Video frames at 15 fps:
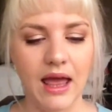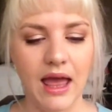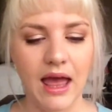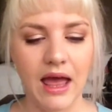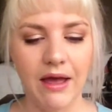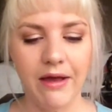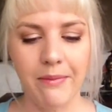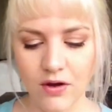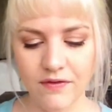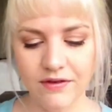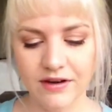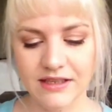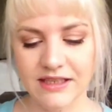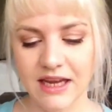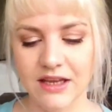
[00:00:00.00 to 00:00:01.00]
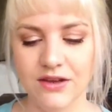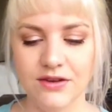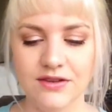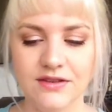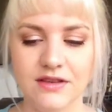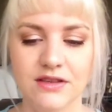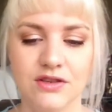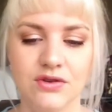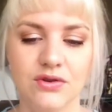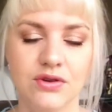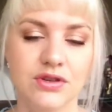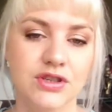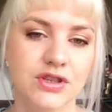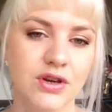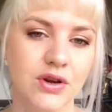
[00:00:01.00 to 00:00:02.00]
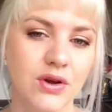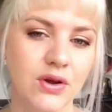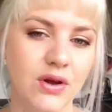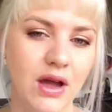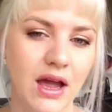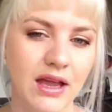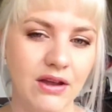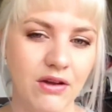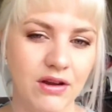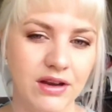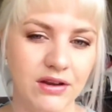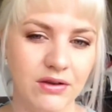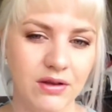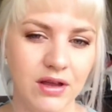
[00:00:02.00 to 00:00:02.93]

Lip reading: Over it I use the Diorshow Iconic